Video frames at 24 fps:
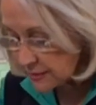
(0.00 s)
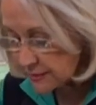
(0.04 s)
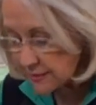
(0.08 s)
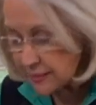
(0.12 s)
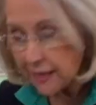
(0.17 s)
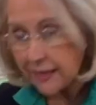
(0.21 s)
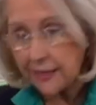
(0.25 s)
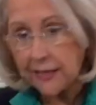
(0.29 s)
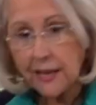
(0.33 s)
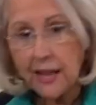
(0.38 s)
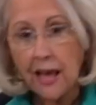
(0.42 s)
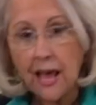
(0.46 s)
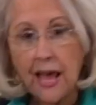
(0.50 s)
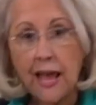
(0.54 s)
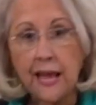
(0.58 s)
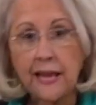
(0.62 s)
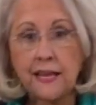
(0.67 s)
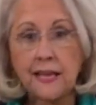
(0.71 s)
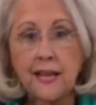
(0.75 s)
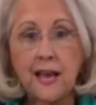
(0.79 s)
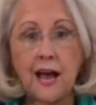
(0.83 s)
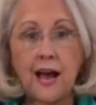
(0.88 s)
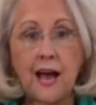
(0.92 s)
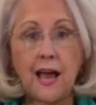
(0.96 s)

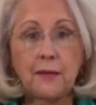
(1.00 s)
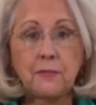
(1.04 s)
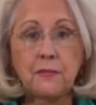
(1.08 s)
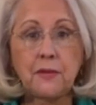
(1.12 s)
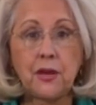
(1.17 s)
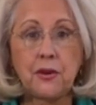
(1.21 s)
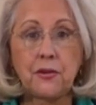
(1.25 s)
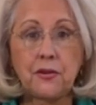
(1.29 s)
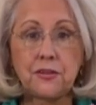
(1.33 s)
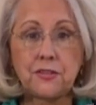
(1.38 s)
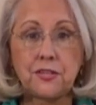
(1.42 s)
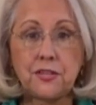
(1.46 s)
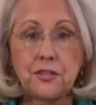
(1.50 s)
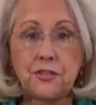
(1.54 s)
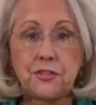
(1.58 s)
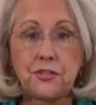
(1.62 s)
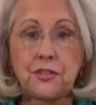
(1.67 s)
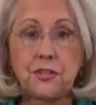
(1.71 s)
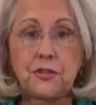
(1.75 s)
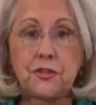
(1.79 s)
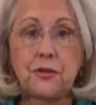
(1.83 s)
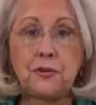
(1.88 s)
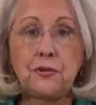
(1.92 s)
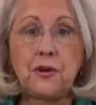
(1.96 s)
Tonight, I'm going to
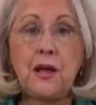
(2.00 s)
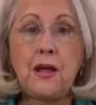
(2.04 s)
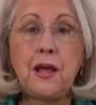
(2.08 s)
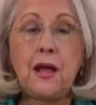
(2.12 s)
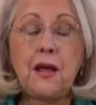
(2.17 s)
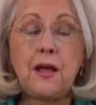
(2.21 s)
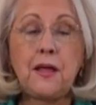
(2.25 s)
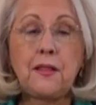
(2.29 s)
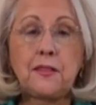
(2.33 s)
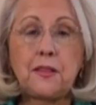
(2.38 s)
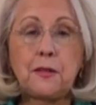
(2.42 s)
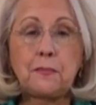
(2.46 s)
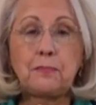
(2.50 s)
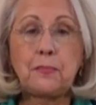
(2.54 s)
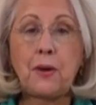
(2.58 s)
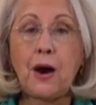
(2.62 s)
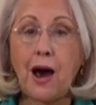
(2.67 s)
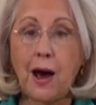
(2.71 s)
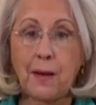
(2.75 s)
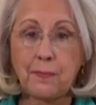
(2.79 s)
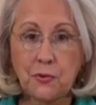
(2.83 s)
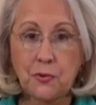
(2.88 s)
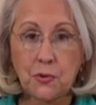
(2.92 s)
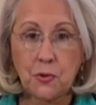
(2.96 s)
do the
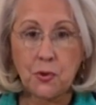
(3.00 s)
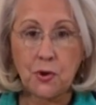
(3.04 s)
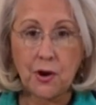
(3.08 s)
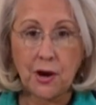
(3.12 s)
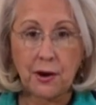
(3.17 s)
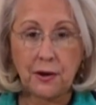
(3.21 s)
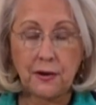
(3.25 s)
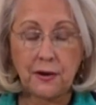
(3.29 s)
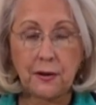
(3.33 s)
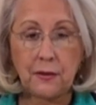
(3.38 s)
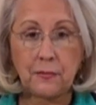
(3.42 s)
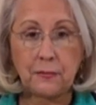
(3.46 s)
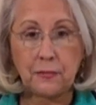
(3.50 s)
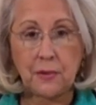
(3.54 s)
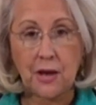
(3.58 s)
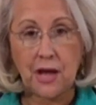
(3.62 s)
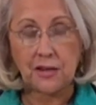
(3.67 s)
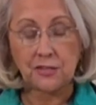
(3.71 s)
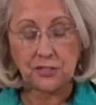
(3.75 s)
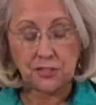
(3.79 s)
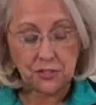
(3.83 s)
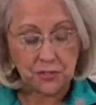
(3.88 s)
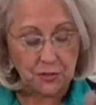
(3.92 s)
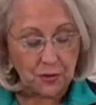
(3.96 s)
popcorn
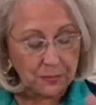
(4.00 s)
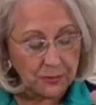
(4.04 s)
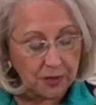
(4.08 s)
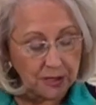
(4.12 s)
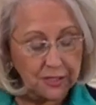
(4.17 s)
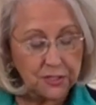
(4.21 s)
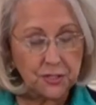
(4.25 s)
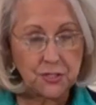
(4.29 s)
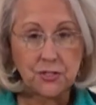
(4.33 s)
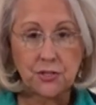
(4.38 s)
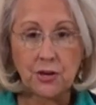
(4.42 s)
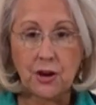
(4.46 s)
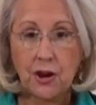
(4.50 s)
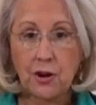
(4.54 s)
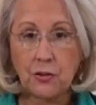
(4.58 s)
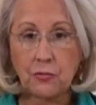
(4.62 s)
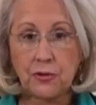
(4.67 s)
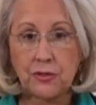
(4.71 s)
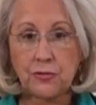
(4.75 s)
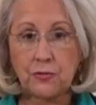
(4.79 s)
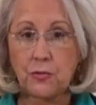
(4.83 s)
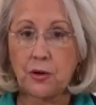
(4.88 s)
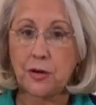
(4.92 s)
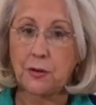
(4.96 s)
munch. So I'm going to
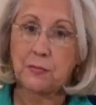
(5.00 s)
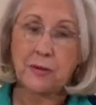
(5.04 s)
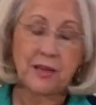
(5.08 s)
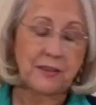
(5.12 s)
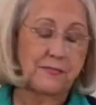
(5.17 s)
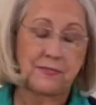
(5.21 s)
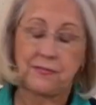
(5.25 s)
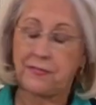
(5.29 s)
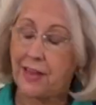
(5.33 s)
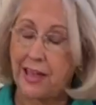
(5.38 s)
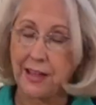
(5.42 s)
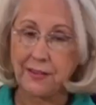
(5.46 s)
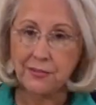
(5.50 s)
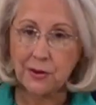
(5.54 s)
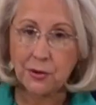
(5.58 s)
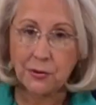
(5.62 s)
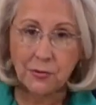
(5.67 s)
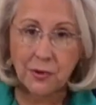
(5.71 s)
start with one of my favorite